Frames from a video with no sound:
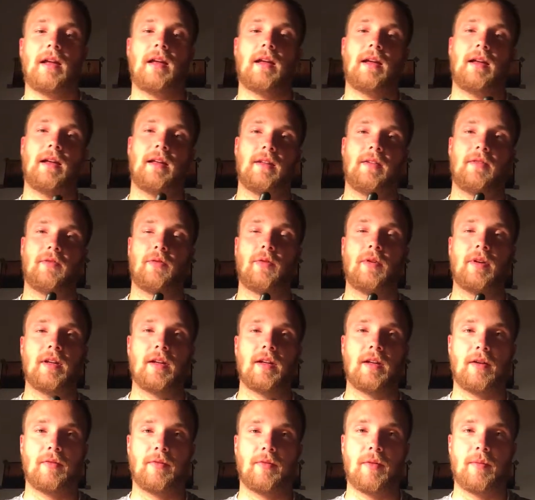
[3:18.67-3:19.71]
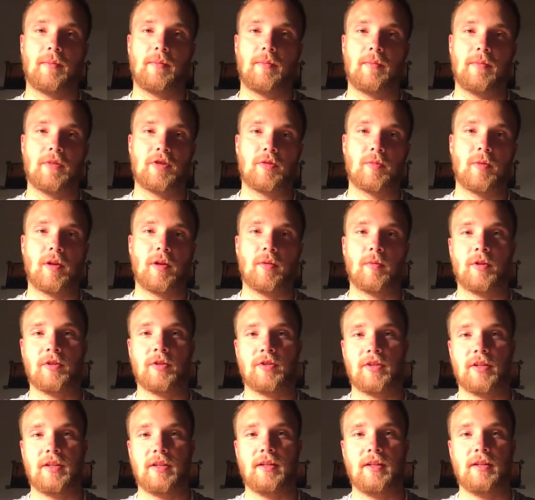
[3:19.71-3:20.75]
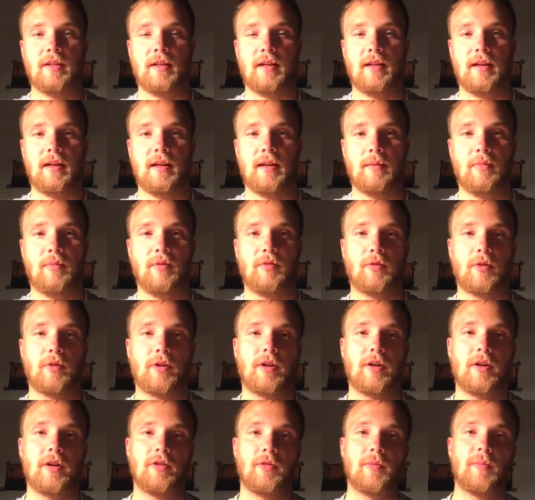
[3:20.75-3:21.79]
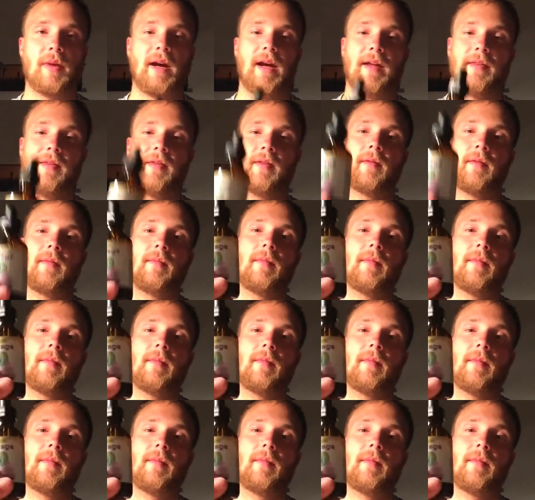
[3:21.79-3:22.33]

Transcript: and 3 of the smaller ones in the before you go to bed.